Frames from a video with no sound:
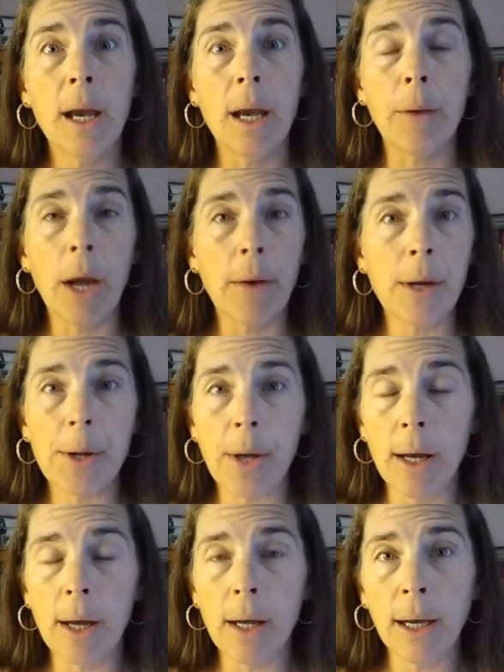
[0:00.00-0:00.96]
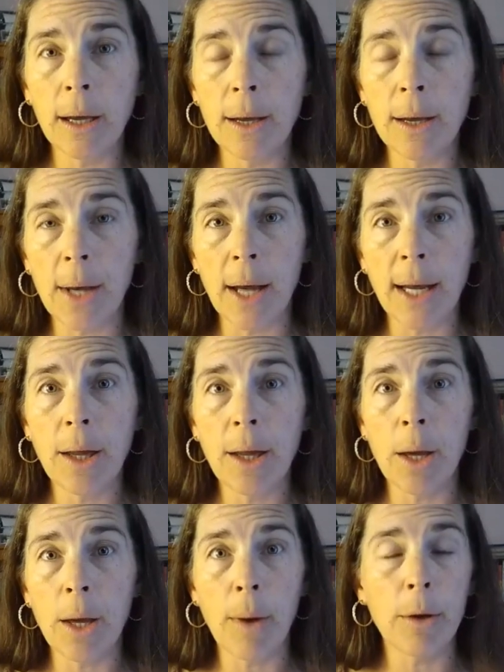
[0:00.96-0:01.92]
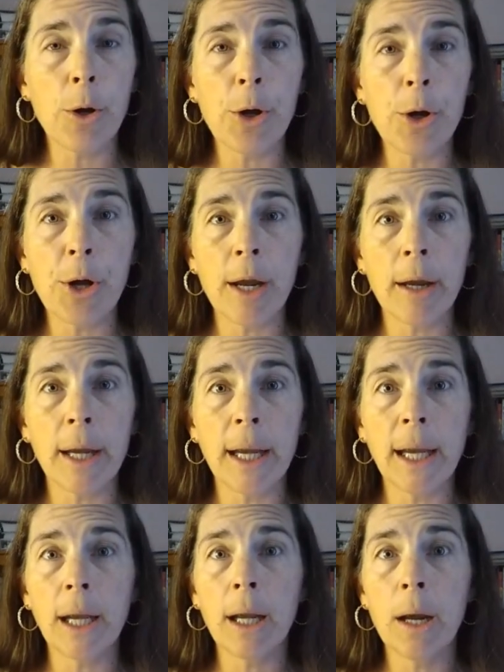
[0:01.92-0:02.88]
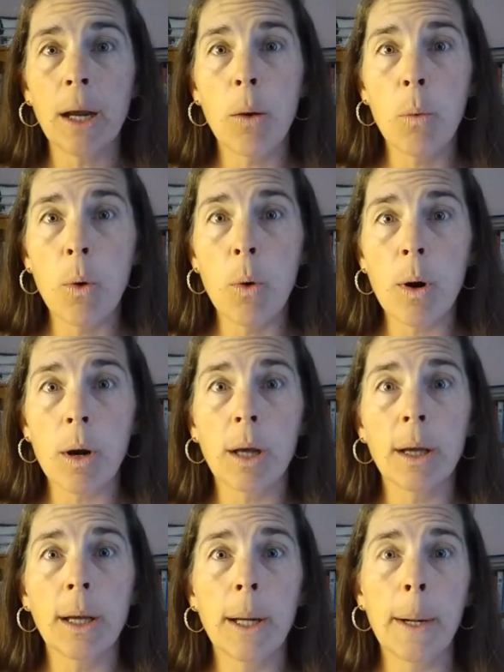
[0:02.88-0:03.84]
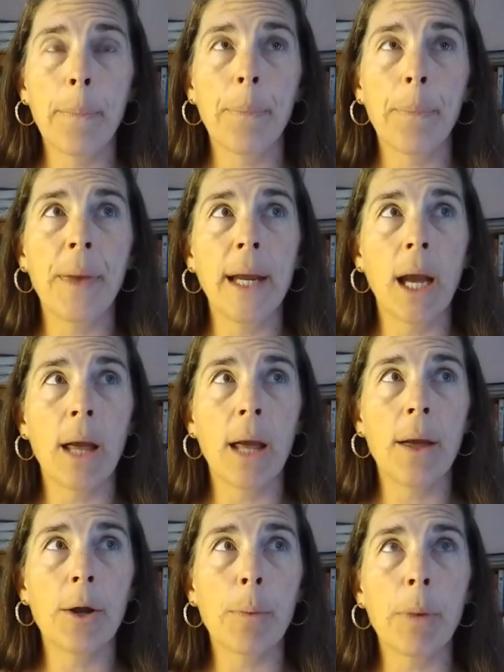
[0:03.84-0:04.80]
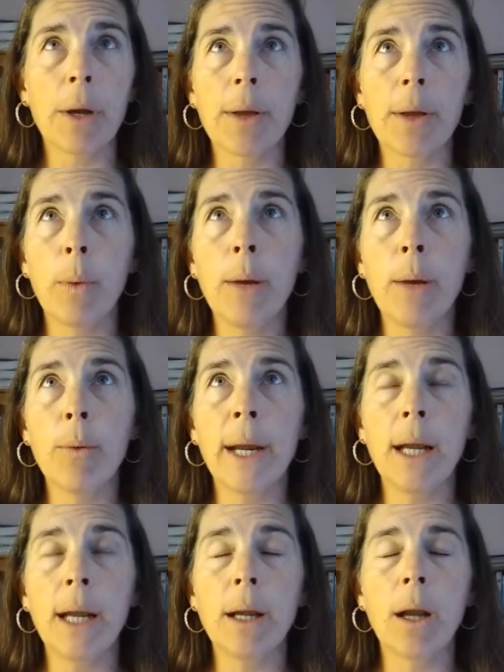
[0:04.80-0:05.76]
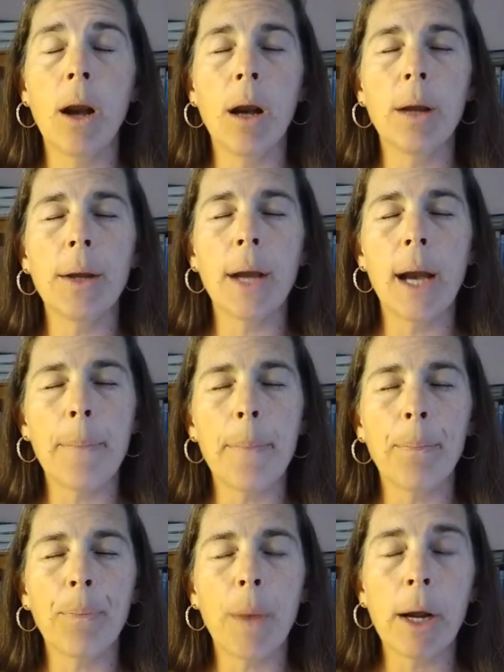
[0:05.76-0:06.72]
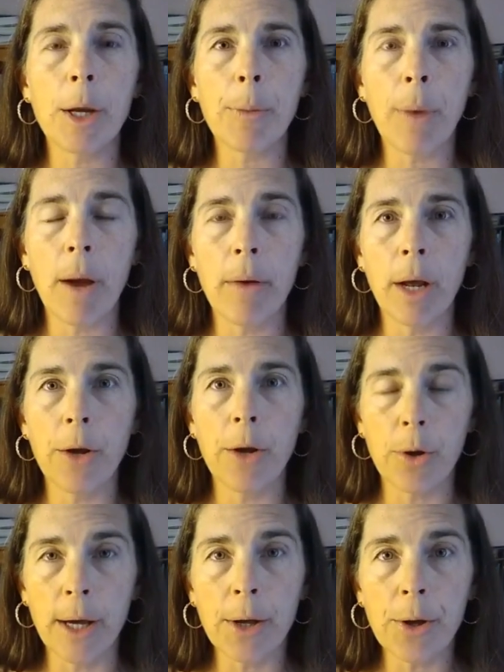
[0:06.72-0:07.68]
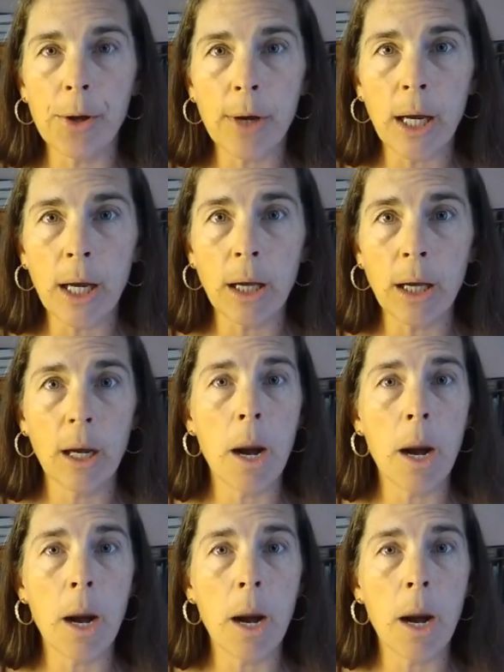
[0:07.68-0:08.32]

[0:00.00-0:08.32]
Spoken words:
If you haven't studied the Revolutionary War, there's a book that we read called America's Providential History.